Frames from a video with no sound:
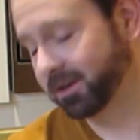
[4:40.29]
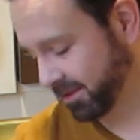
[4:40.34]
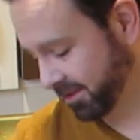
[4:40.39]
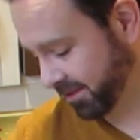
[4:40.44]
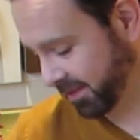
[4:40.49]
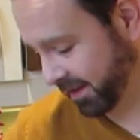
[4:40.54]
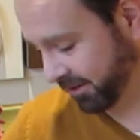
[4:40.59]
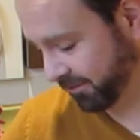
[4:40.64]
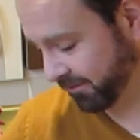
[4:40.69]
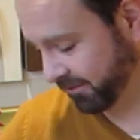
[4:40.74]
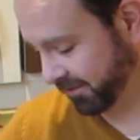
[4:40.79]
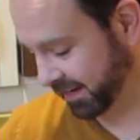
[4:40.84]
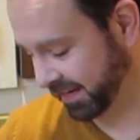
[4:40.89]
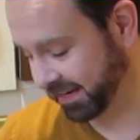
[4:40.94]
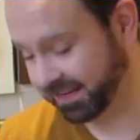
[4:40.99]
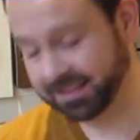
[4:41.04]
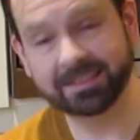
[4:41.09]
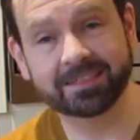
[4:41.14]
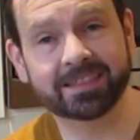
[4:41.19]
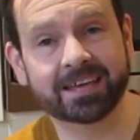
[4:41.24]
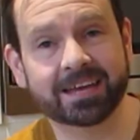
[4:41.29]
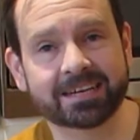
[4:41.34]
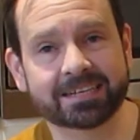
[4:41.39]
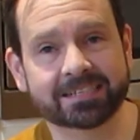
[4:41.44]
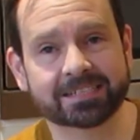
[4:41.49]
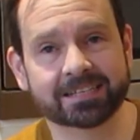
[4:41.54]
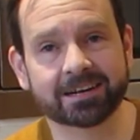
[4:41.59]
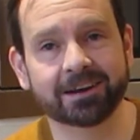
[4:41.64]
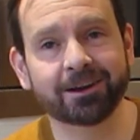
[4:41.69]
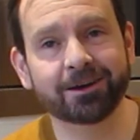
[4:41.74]
Thankfully, that is
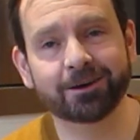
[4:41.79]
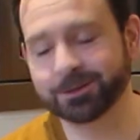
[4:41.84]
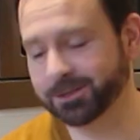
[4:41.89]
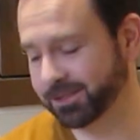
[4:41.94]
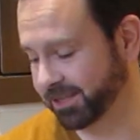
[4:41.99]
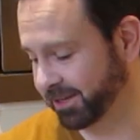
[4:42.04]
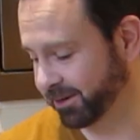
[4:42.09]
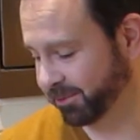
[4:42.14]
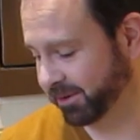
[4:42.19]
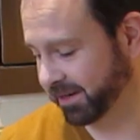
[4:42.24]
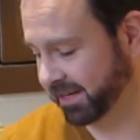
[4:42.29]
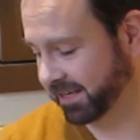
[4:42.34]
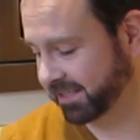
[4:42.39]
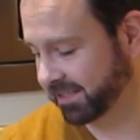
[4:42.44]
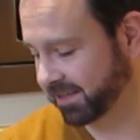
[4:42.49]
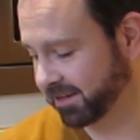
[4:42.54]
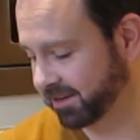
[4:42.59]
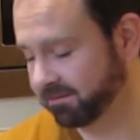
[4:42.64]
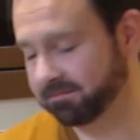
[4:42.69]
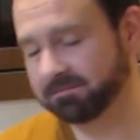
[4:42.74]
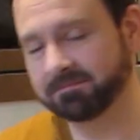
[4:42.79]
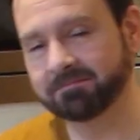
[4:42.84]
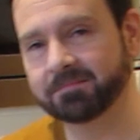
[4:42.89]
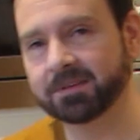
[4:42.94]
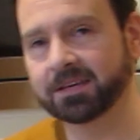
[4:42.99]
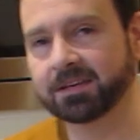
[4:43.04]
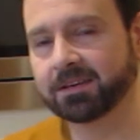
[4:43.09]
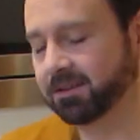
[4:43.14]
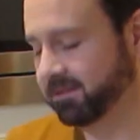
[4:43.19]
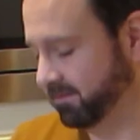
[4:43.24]
the last thing we need to
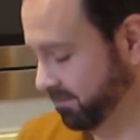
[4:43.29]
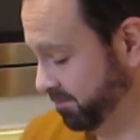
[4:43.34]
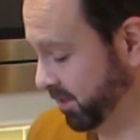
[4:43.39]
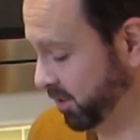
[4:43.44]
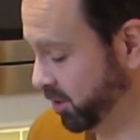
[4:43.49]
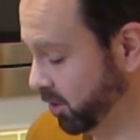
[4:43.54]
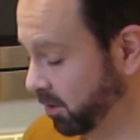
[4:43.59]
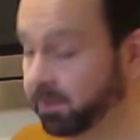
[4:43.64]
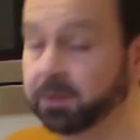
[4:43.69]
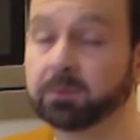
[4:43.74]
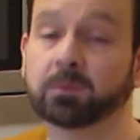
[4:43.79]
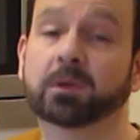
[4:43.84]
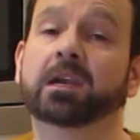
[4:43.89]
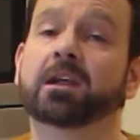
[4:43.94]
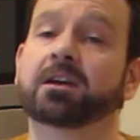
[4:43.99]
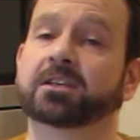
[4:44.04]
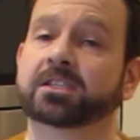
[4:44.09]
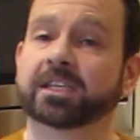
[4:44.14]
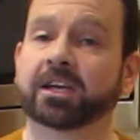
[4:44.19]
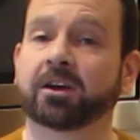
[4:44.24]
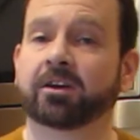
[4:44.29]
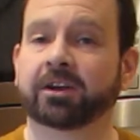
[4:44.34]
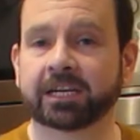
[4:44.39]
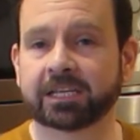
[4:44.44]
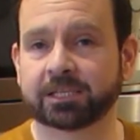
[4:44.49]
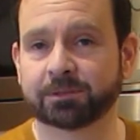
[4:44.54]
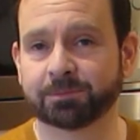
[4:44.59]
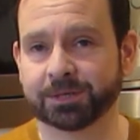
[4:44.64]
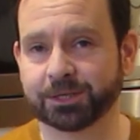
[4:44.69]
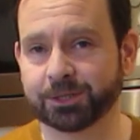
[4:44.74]
be chopping. Well, the last thing I need
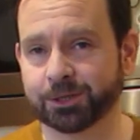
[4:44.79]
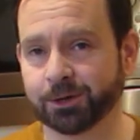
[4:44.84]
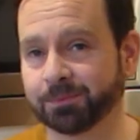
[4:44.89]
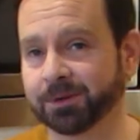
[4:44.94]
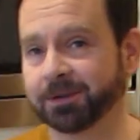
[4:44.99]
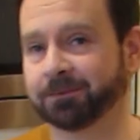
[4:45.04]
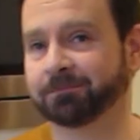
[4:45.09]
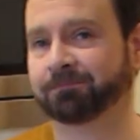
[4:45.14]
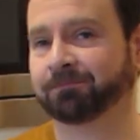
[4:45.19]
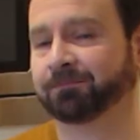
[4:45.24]
to be chopping.